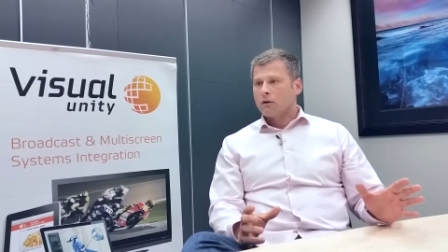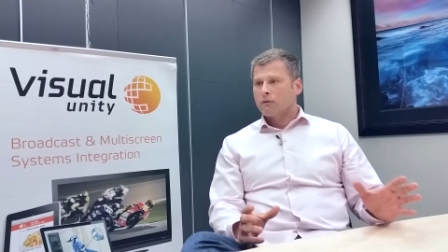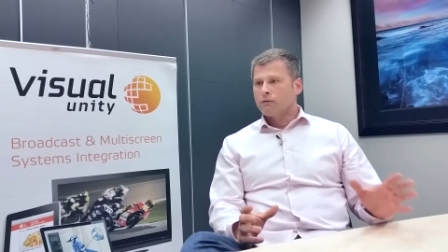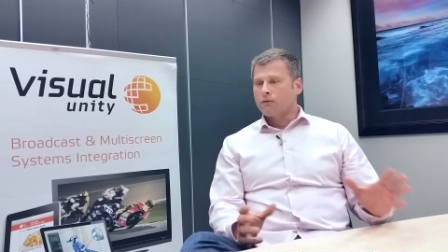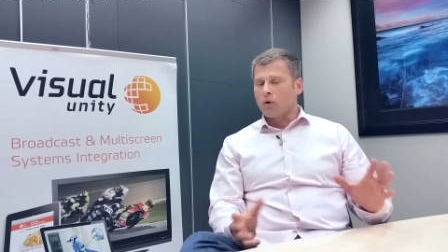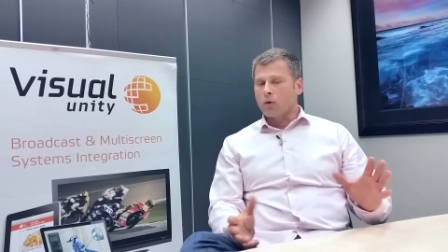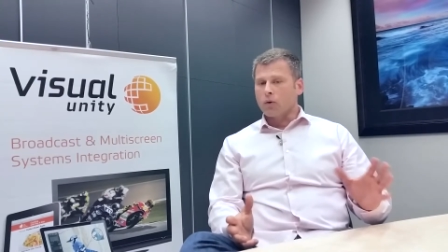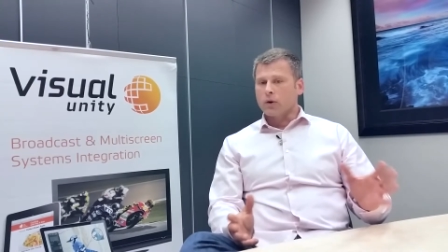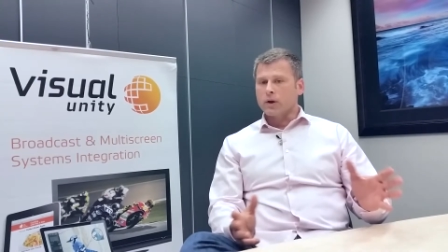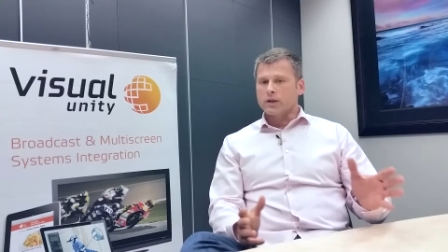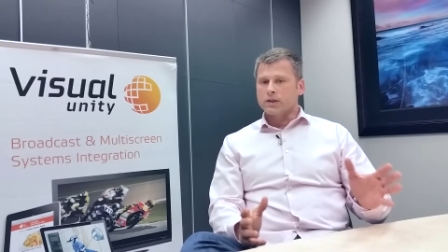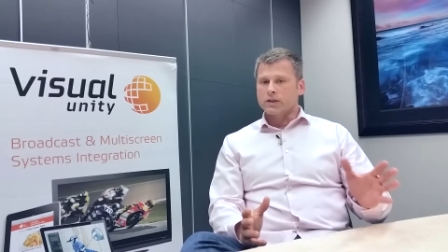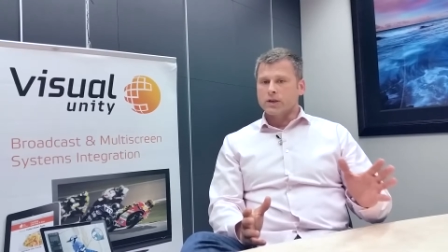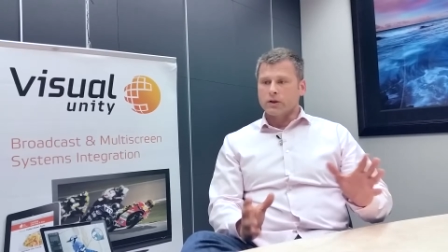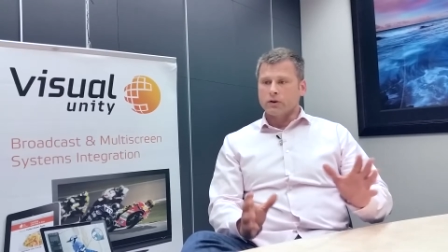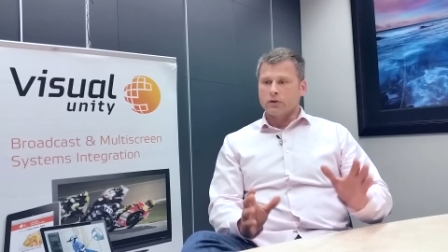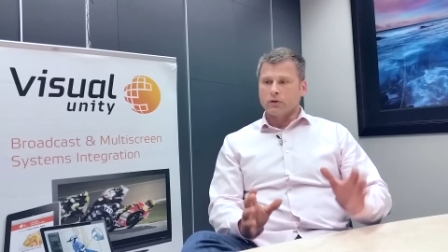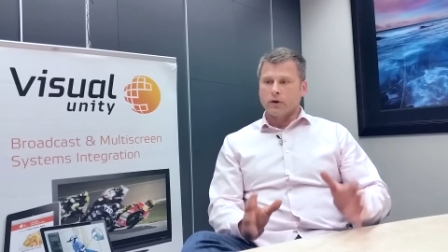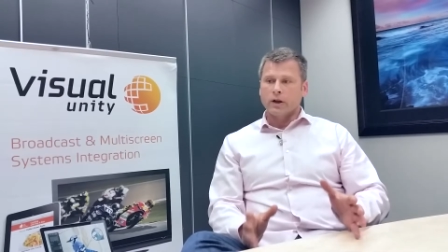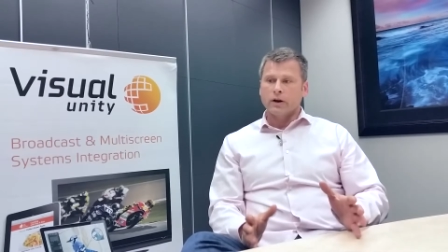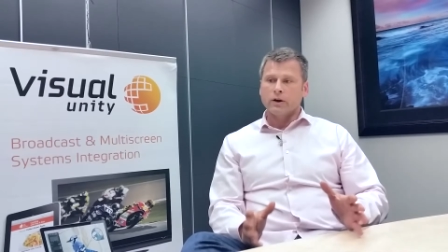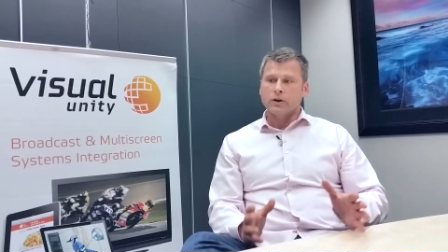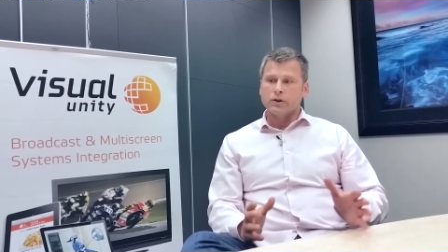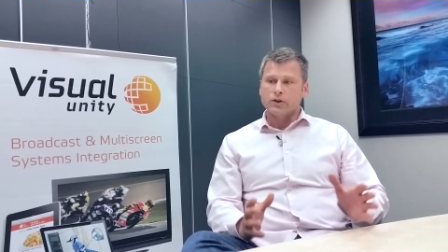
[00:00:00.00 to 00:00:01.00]
focusing
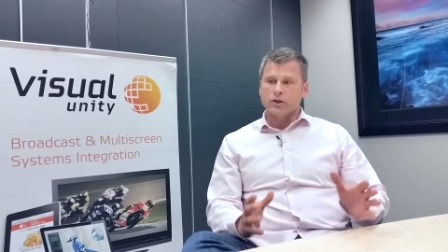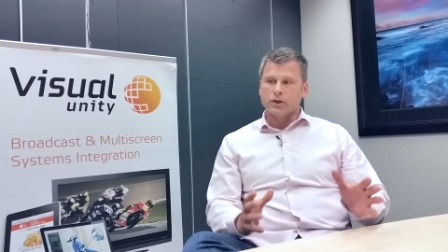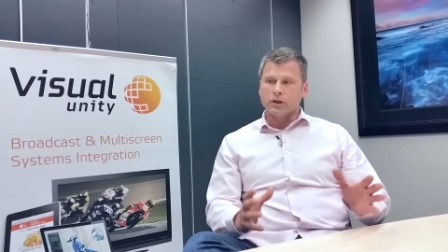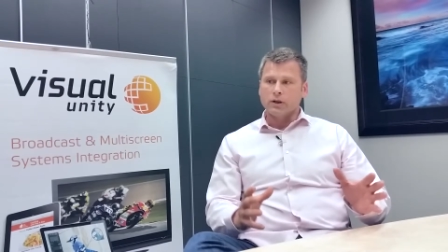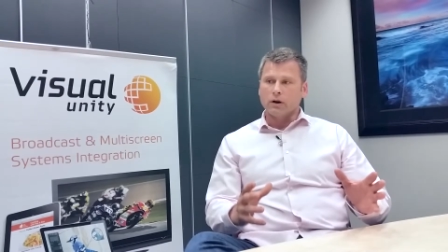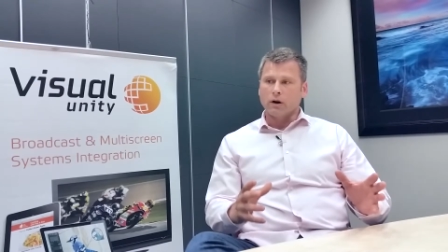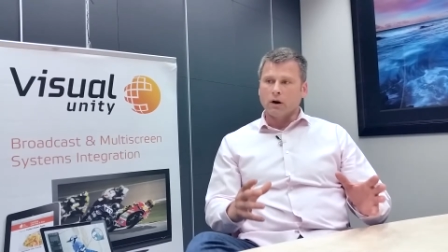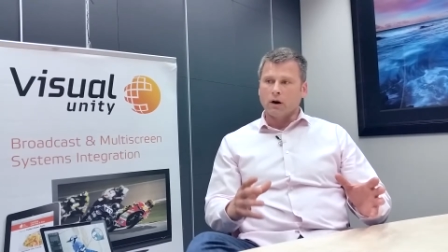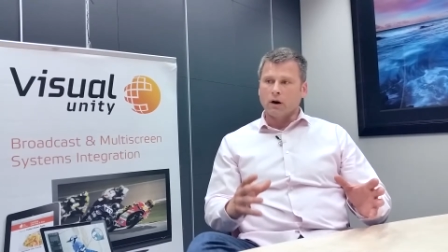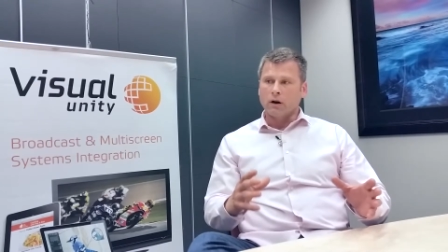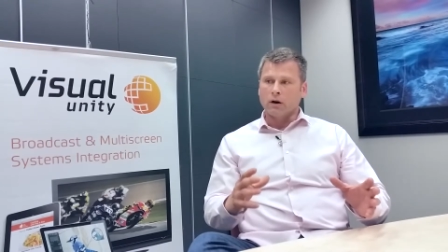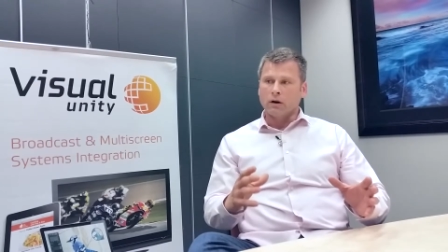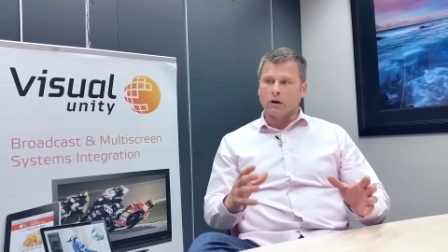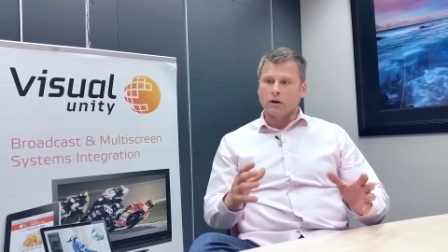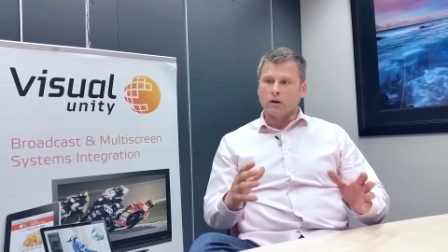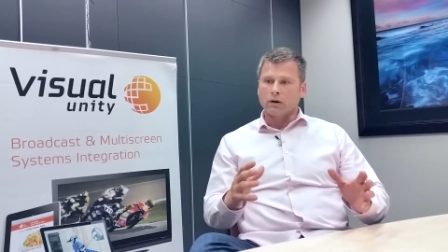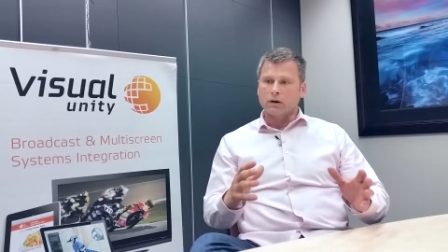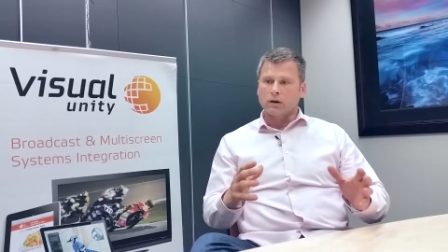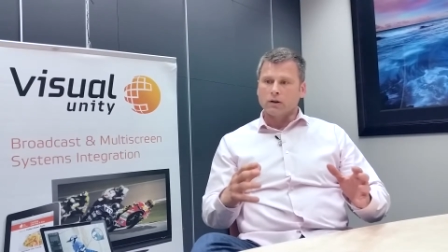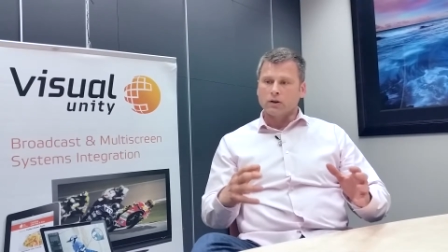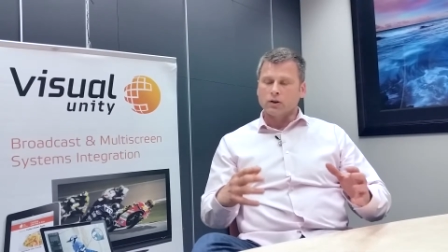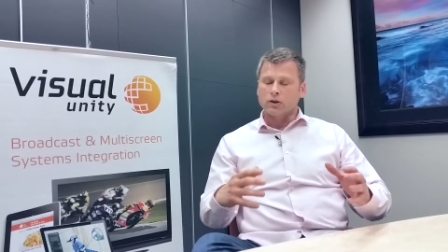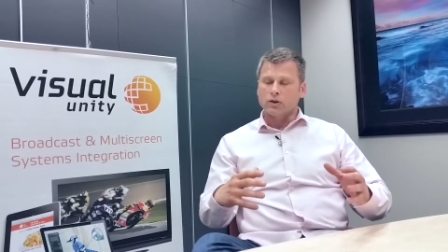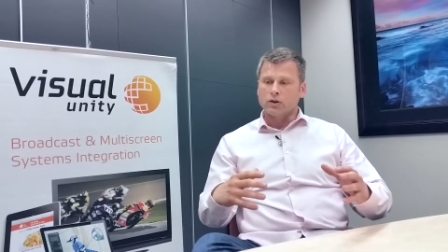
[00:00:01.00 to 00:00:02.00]
your energy on